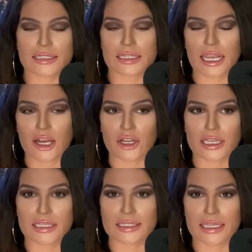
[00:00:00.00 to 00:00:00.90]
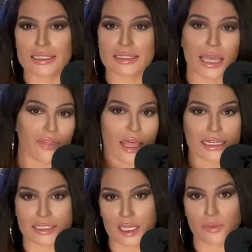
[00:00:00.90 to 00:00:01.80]
is in Aries, like send
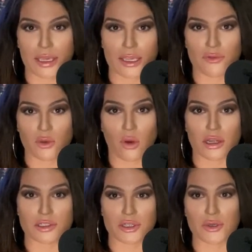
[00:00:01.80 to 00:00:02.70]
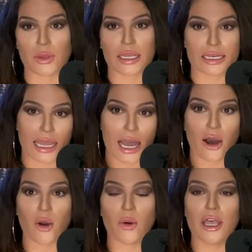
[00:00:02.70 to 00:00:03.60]
that dick pic if you want to. Like
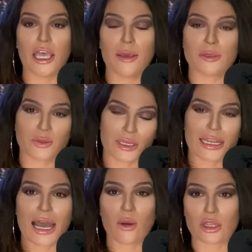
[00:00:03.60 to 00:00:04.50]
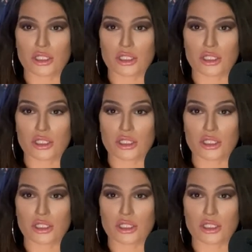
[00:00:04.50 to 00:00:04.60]
now, between now and